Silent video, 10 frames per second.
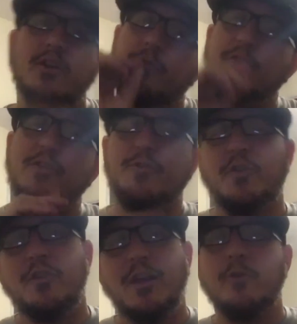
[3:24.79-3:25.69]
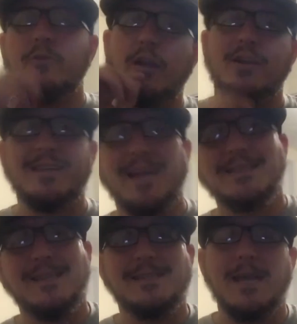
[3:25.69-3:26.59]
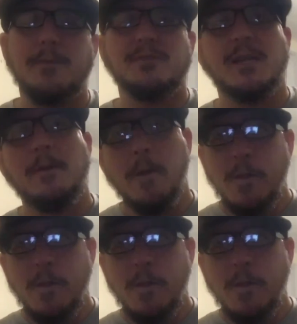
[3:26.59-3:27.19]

a few little like dainty sips and